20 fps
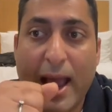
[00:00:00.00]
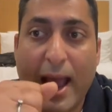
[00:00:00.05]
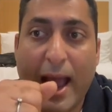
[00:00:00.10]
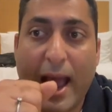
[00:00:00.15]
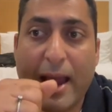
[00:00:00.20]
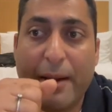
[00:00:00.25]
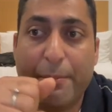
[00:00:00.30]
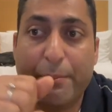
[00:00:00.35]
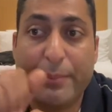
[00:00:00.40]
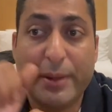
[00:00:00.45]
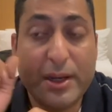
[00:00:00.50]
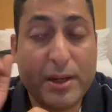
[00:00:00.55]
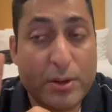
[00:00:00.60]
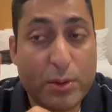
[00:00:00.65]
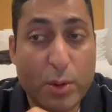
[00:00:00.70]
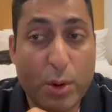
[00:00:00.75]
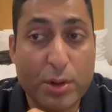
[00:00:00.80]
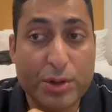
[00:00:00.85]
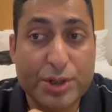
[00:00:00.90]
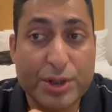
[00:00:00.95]
and be
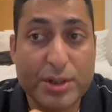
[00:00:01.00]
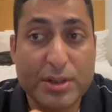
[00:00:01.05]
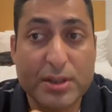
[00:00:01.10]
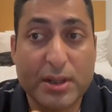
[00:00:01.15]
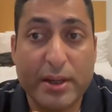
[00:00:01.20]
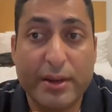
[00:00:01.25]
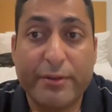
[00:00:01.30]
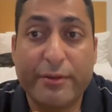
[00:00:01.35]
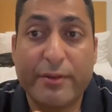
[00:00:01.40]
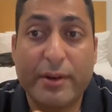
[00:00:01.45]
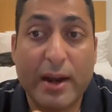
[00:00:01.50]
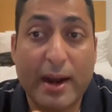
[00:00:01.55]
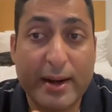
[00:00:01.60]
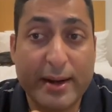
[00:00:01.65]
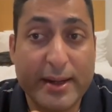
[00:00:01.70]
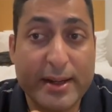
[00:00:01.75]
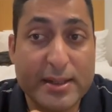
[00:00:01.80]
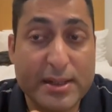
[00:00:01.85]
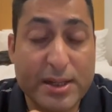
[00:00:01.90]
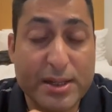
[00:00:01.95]
cautious if
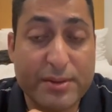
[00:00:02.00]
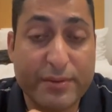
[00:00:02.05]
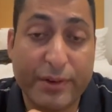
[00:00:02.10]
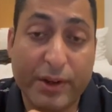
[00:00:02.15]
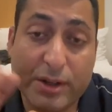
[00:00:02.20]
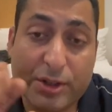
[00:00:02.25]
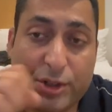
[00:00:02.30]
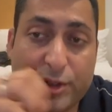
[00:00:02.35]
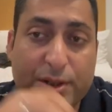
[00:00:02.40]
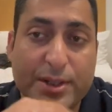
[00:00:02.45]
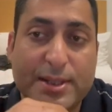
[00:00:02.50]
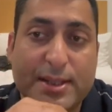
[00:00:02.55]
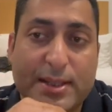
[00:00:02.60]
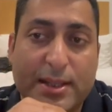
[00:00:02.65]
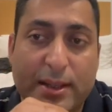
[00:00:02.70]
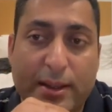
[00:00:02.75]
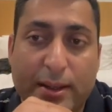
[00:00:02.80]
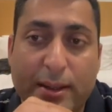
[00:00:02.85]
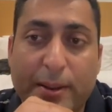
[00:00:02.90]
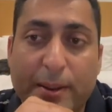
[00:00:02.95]
cardiac dysfunction is
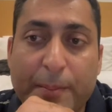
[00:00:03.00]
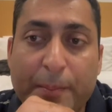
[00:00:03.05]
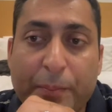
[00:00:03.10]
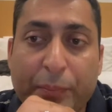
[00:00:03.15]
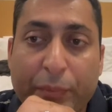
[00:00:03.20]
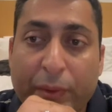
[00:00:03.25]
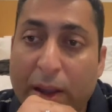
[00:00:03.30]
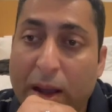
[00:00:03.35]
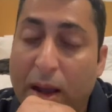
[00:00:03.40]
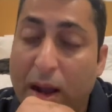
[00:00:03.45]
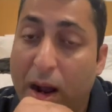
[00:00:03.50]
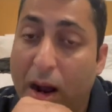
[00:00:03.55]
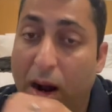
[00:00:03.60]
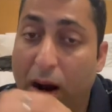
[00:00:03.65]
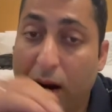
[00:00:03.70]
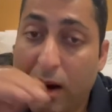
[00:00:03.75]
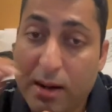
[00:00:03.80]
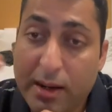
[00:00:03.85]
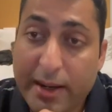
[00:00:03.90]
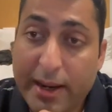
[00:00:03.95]
there.
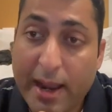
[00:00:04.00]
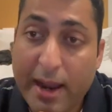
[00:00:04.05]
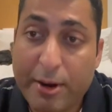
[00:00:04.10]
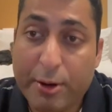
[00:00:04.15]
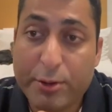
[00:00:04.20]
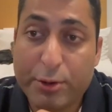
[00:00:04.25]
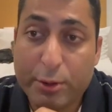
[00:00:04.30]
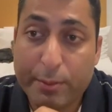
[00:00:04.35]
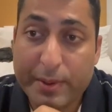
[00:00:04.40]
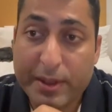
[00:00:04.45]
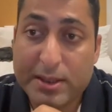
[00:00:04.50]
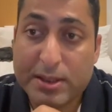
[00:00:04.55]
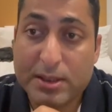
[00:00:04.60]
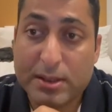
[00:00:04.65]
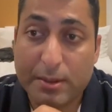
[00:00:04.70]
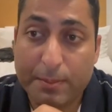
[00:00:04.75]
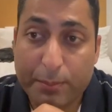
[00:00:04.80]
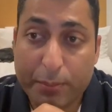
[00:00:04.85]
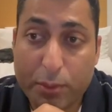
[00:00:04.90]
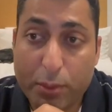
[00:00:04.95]
Early inotropic
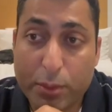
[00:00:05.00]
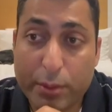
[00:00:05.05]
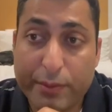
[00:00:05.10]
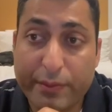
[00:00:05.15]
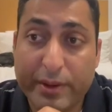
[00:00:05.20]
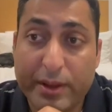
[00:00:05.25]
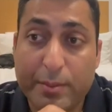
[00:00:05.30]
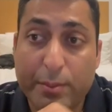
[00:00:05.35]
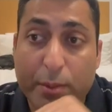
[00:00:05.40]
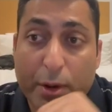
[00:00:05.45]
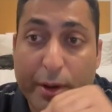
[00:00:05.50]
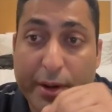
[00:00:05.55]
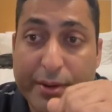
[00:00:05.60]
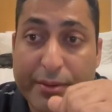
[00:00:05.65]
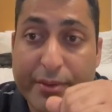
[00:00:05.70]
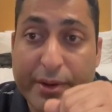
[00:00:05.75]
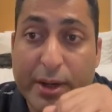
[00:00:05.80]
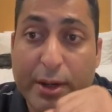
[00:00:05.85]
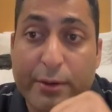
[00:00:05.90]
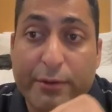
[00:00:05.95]
support with
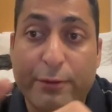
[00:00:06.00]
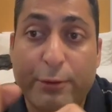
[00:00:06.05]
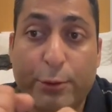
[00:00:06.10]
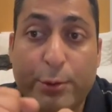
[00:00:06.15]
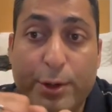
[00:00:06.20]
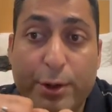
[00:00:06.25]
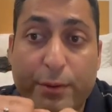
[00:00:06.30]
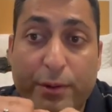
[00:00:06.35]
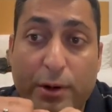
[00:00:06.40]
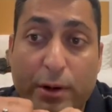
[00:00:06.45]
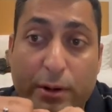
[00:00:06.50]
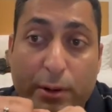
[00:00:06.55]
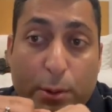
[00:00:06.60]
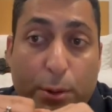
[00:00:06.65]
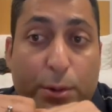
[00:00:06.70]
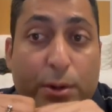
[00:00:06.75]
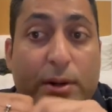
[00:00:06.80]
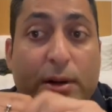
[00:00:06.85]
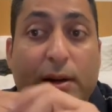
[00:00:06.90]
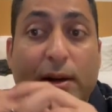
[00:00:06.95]
monitoring of fluid
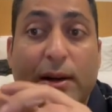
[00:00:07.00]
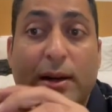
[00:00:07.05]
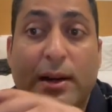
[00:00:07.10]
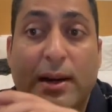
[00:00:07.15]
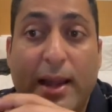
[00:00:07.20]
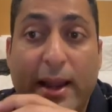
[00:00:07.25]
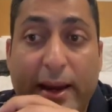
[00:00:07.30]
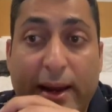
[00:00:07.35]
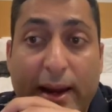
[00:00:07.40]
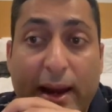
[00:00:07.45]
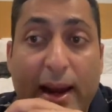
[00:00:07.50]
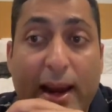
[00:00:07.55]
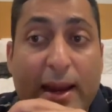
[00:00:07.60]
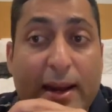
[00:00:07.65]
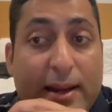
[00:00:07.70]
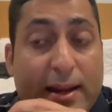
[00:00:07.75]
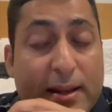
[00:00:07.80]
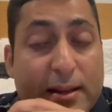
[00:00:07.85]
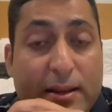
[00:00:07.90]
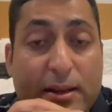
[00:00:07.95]
overload like
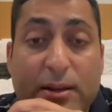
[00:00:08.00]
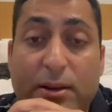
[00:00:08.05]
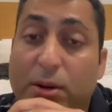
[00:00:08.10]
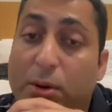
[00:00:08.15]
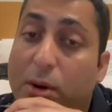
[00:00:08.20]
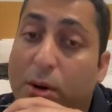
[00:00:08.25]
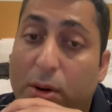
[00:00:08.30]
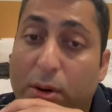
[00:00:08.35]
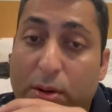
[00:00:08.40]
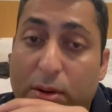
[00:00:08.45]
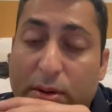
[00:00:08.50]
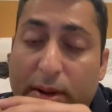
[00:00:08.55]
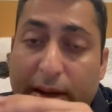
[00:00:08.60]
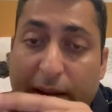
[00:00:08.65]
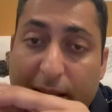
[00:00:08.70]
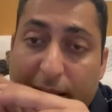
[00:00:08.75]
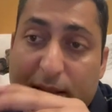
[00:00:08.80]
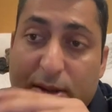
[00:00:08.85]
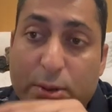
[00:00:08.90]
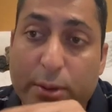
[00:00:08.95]
any other
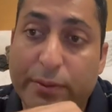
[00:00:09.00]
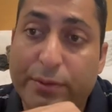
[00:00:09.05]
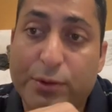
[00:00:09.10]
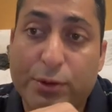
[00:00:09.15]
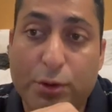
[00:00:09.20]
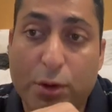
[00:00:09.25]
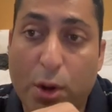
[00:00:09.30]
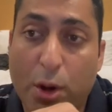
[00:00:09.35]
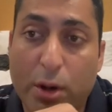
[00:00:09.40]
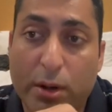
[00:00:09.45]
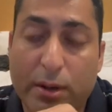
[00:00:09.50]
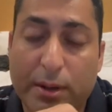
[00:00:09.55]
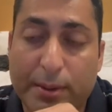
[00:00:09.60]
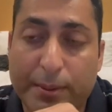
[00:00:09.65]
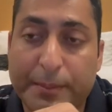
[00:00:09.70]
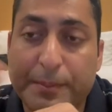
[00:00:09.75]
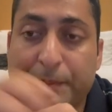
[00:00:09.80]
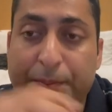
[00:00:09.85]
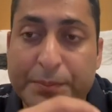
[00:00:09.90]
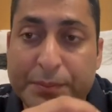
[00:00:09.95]
case of shock.
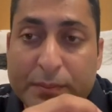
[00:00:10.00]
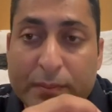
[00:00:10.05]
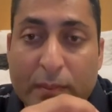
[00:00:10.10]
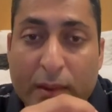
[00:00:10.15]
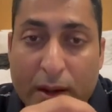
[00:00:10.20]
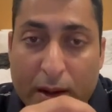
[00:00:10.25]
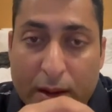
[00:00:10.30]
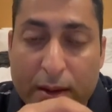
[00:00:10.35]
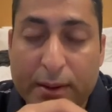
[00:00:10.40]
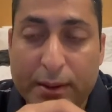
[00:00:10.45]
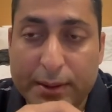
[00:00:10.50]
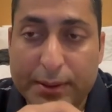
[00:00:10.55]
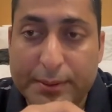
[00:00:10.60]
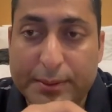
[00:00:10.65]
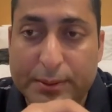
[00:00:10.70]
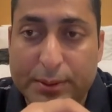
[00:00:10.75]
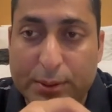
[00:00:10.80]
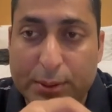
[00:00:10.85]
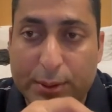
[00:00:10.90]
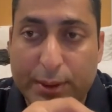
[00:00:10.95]

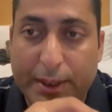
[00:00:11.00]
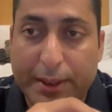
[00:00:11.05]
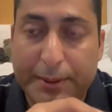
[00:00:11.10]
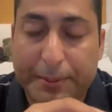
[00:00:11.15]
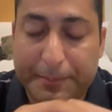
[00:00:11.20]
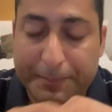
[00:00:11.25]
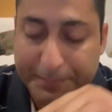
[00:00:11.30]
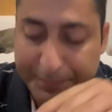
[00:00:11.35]
Okay.